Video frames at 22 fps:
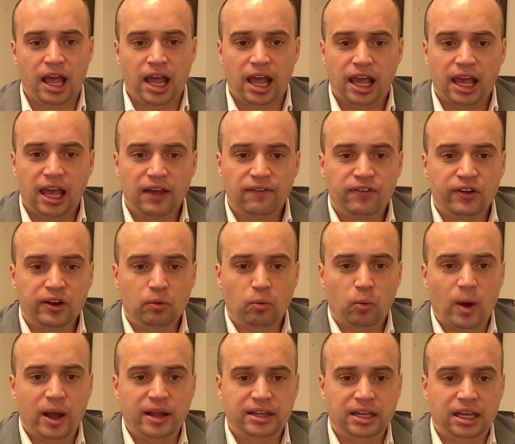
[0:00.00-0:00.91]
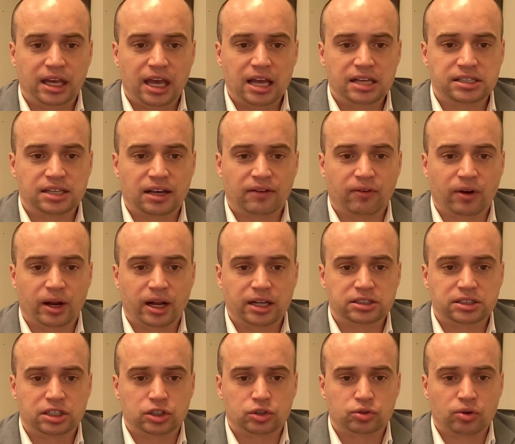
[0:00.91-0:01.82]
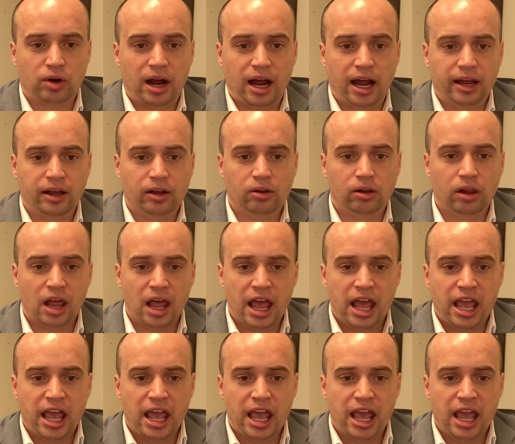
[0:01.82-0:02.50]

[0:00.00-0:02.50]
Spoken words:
If and when the case ever gets to trial,